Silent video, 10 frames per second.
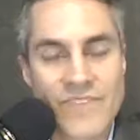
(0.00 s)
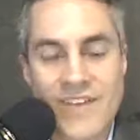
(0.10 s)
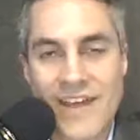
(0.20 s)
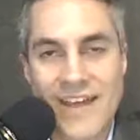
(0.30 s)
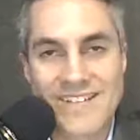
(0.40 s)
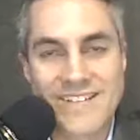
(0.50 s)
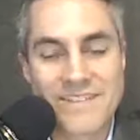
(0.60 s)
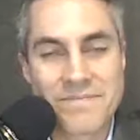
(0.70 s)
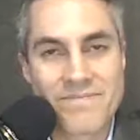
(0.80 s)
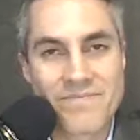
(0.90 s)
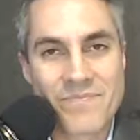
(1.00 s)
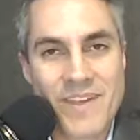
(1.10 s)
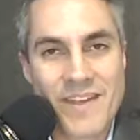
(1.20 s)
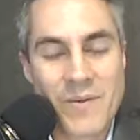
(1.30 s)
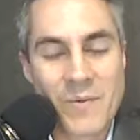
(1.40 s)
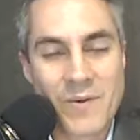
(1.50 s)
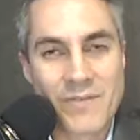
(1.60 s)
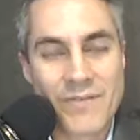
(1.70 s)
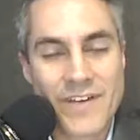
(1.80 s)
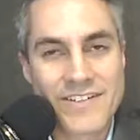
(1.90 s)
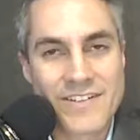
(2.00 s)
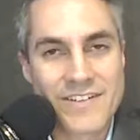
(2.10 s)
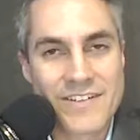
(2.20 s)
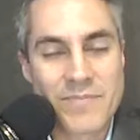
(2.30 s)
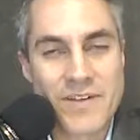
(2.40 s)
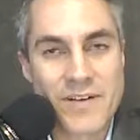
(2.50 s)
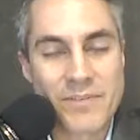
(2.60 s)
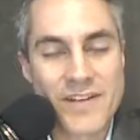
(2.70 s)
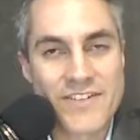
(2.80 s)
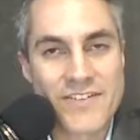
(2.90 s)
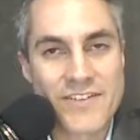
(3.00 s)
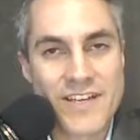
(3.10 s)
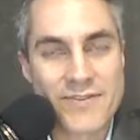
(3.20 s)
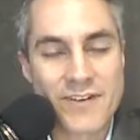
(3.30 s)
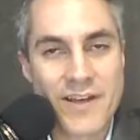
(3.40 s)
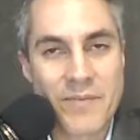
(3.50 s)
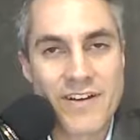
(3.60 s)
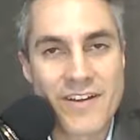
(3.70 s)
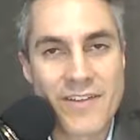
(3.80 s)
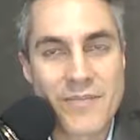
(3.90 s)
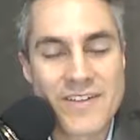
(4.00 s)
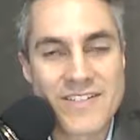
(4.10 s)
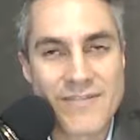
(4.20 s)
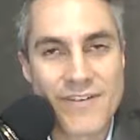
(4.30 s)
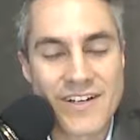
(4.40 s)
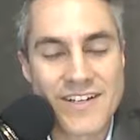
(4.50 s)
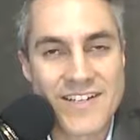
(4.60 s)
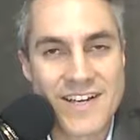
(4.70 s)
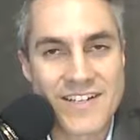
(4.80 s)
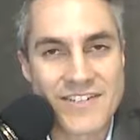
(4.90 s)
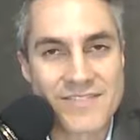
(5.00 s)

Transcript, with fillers: Excellent. Well, Victor, it's been a pleasure. Thanks for coming on the Business of Architecture.